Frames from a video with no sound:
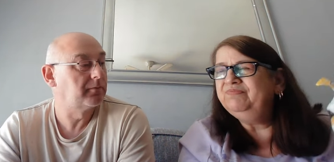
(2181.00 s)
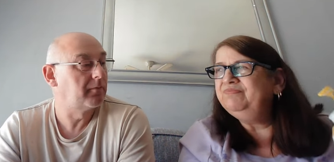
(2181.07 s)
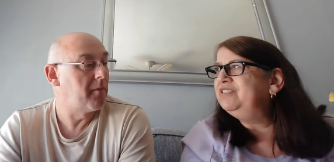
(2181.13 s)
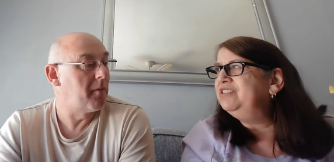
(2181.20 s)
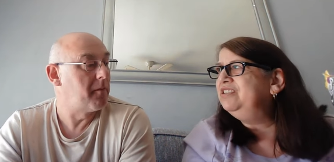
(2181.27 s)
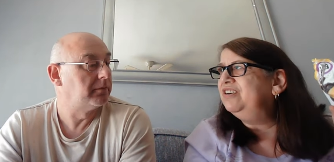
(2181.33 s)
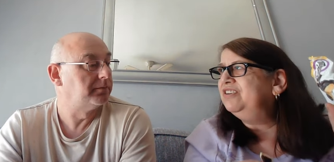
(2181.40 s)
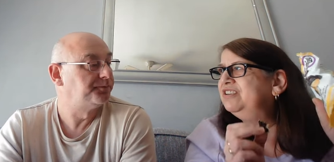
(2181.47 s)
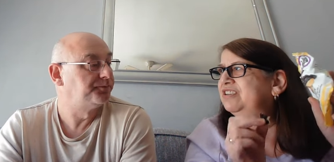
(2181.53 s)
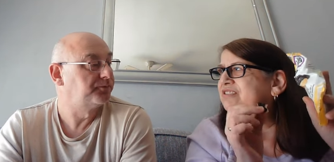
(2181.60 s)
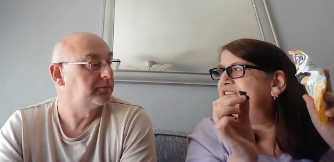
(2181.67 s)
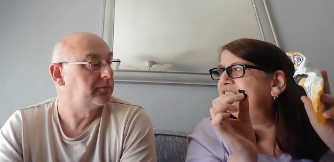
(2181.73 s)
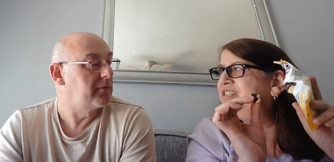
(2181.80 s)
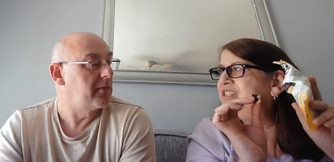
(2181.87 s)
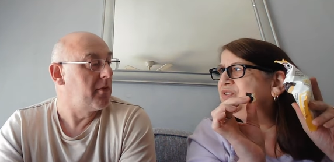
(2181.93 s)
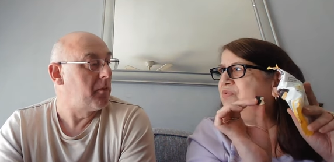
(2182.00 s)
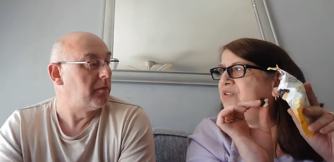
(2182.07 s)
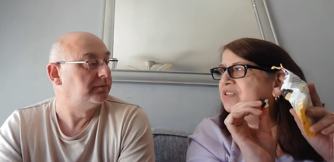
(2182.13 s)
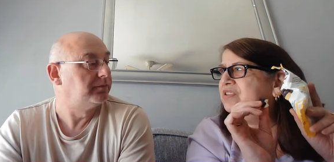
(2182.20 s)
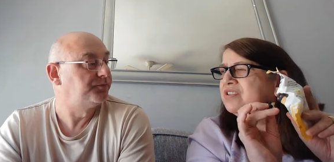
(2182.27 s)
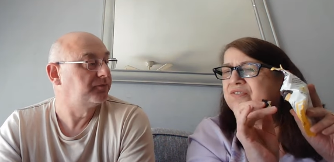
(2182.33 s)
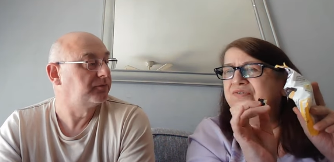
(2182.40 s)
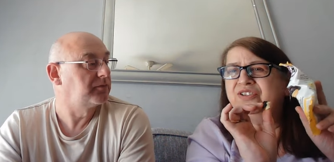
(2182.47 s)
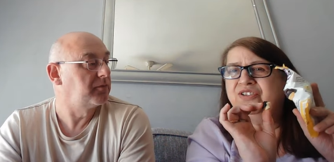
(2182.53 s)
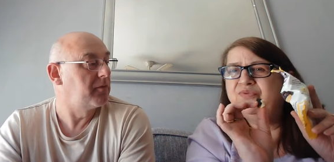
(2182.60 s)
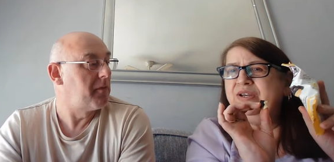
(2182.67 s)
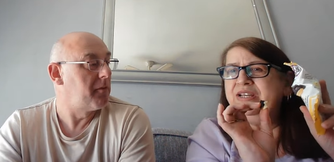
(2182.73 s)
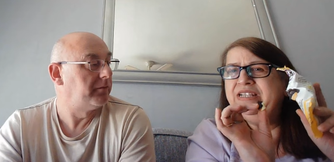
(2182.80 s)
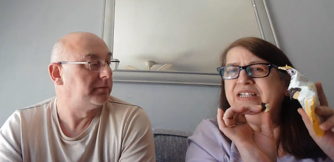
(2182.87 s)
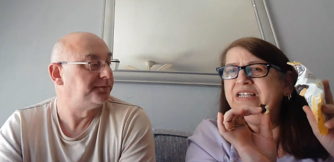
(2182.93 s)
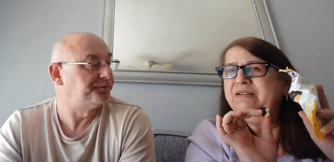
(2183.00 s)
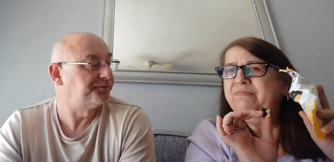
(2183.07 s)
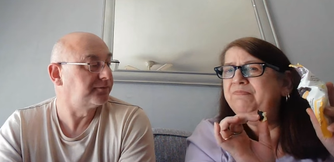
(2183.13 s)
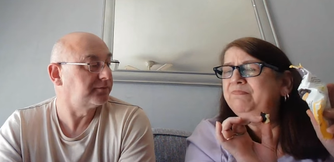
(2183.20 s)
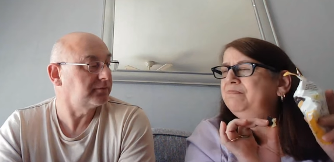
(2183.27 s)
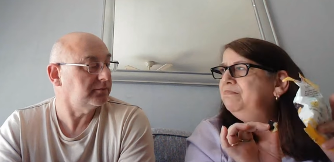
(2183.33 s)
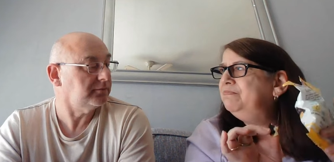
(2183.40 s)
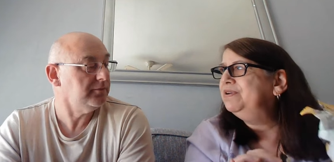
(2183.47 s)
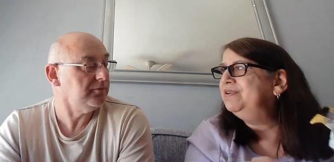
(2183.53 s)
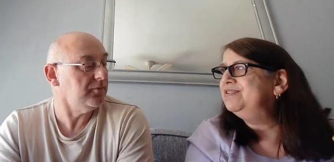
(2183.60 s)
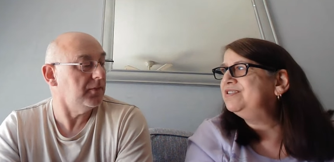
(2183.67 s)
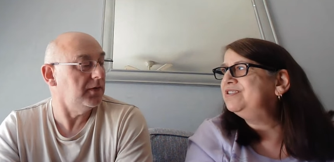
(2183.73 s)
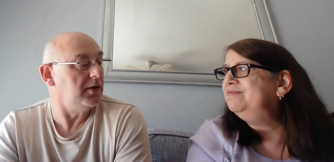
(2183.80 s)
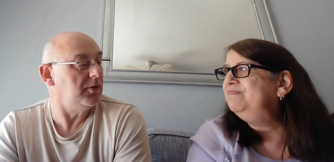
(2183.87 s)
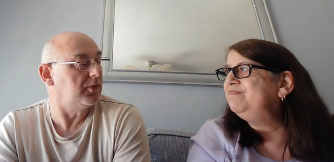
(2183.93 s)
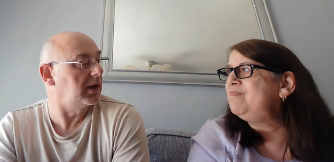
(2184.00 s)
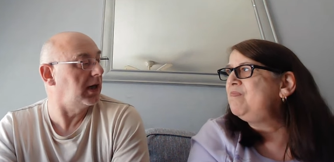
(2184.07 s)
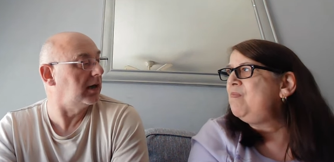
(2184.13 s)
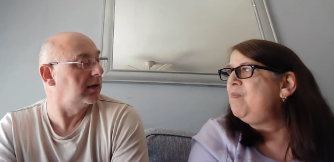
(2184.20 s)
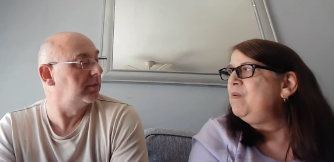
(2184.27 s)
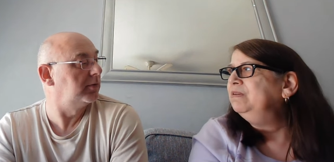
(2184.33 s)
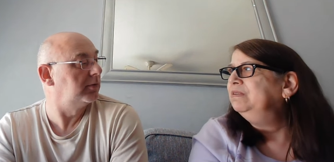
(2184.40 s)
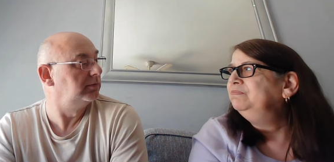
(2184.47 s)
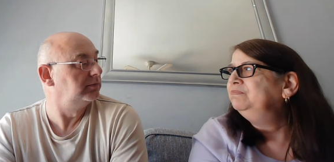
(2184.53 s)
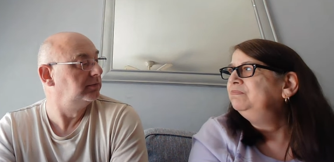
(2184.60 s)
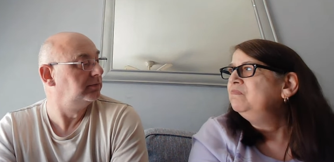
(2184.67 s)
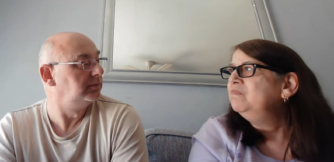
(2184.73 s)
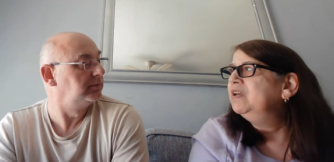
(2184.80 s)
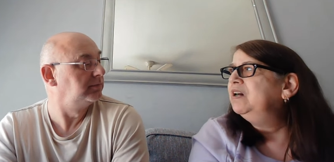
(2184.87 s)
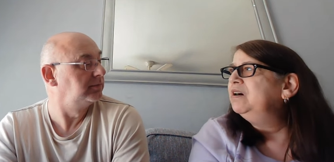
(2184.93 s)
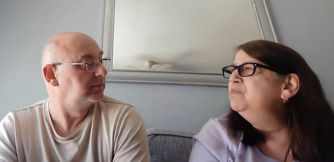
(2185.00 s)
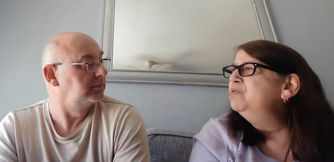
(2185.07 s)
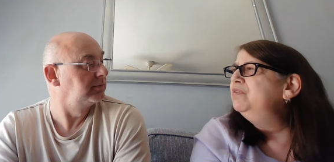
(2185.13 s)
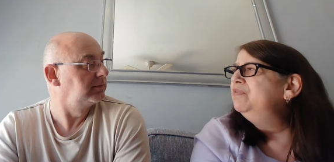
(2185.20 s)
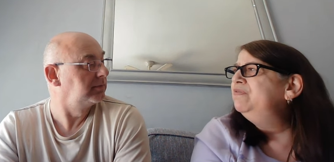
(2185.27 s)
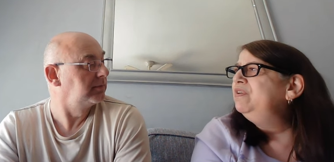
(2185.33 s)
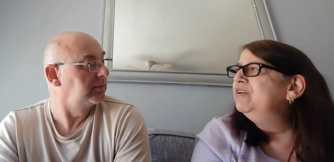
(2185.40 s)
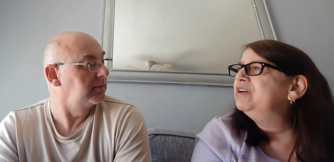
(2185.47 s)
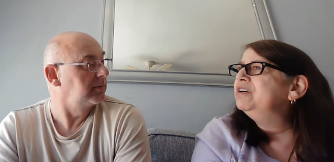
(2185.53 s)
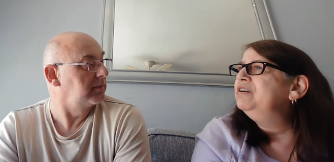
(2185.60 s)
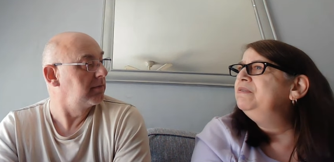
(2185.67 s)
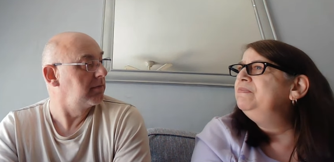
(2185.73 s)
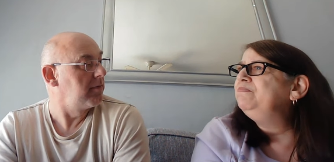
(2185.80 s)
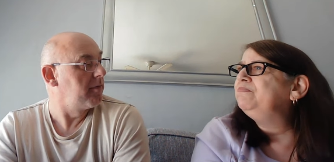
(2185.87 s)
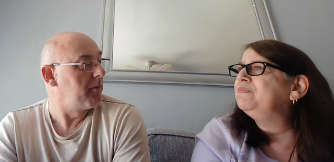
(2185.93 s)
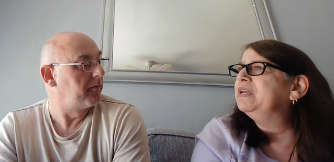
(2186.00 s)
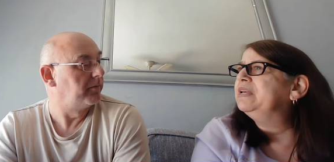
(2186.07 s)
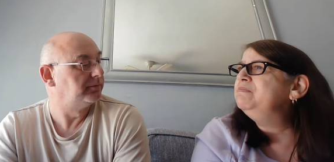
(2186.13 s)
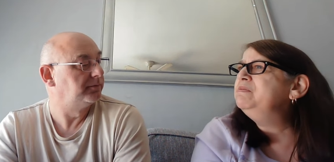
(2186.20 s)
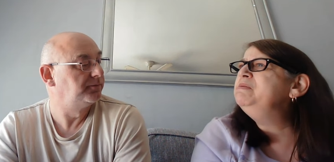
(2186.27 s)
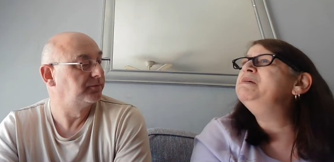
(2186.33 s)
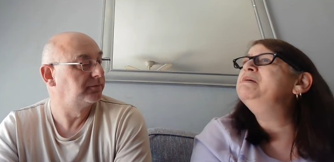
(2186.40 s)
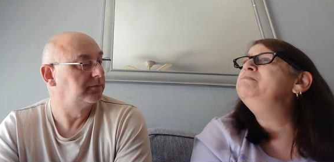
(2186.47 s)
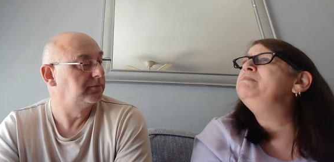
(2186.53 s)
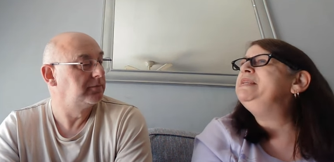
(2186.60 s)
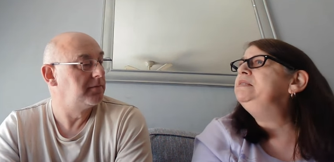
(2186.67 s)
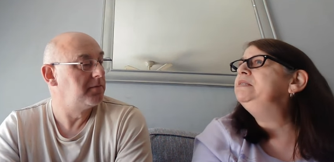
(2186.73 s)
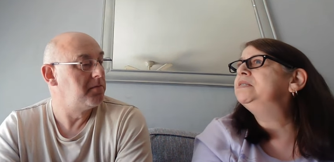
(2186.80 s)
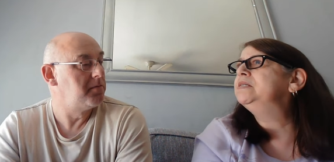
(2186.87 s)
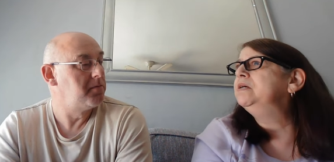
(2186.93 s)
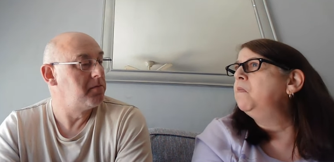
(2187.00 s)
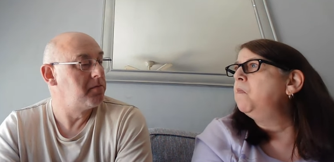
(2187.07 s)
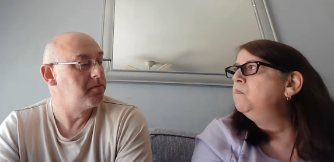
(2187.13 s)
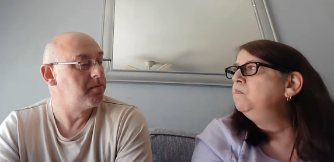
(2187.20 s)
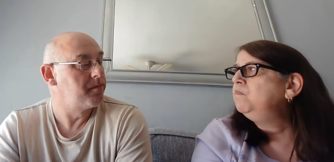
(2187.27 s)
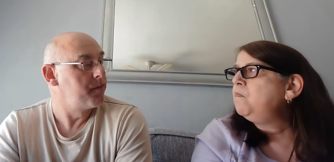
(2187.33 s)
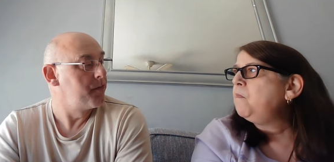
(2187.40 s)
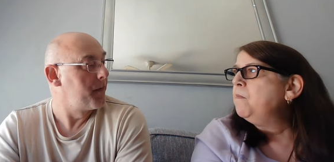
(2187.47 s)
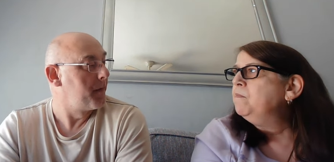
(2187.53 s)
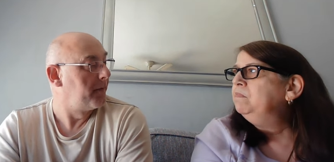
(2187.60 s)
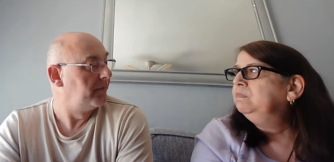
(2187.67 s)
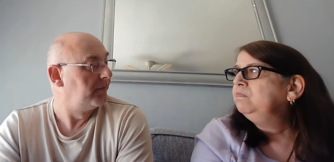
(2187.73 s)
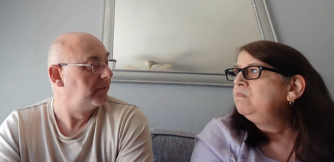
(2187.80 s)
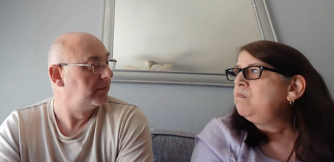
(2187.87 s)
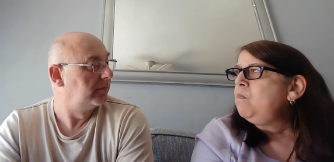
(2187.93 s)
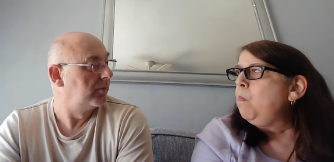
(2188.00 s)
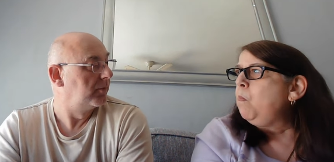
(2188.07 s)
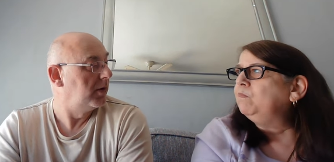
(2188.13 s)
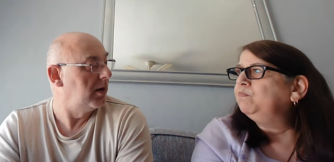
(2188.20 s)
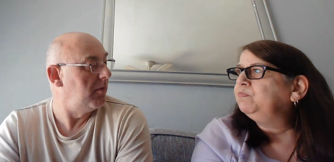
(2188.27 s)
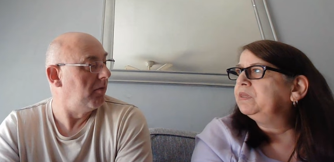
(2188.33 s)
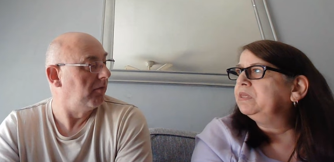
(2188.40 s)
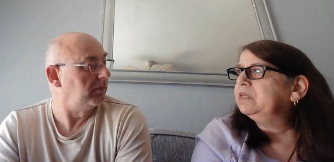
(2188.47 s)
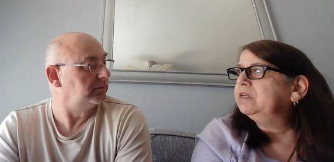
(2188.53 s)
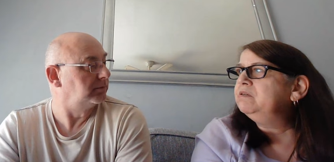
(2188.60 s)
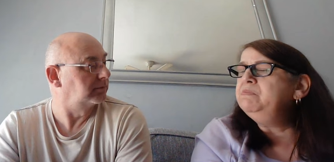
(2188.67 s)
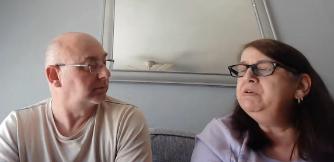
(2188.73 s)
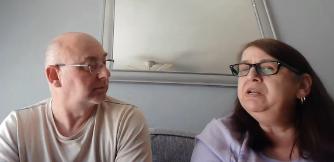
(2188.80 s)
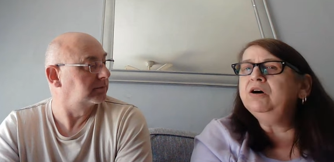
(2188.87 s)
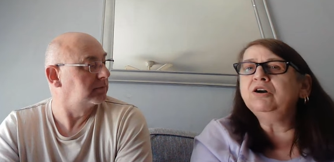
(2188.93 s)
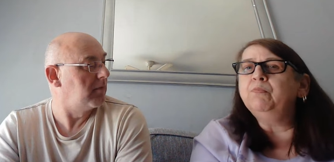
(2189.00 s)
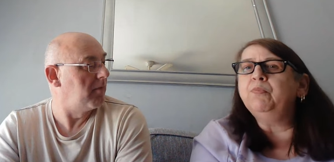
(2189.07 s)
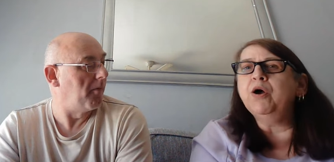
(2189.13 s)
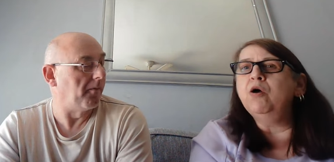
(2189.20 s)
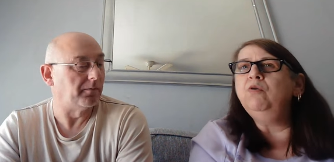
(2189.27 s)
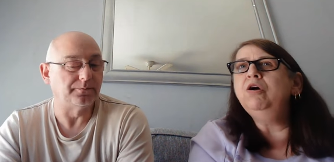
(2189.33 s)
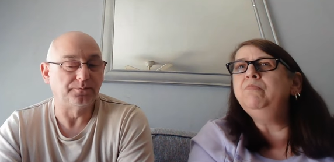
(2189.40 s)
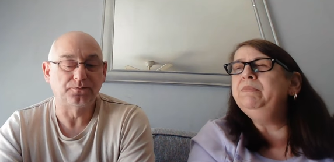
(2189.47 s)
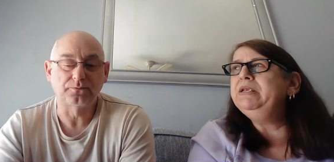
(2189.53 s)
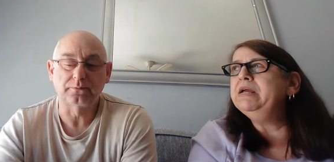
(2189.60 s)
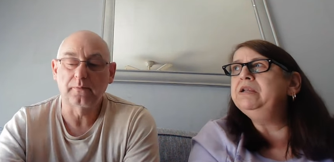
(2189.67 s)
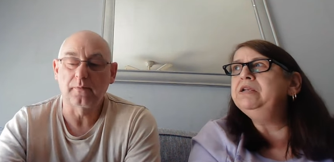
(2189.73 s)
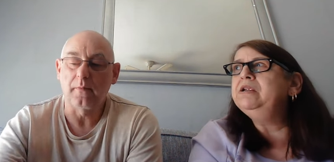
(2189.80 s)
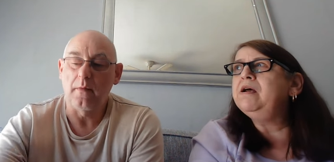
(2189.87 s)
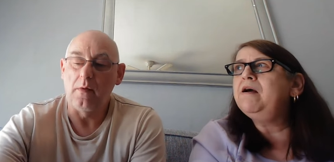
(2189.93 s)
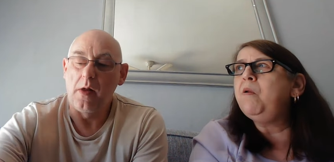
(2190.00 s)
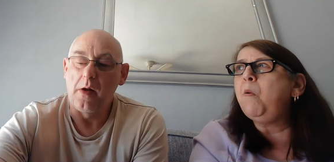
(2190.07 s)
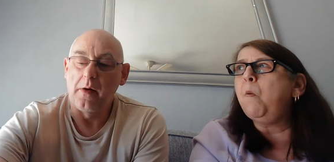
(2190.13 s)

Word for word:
Speaker 1: like soft sweetie person. You cannibal. I'm more of like um, give me a mint. What? Give me like a polo mint any day.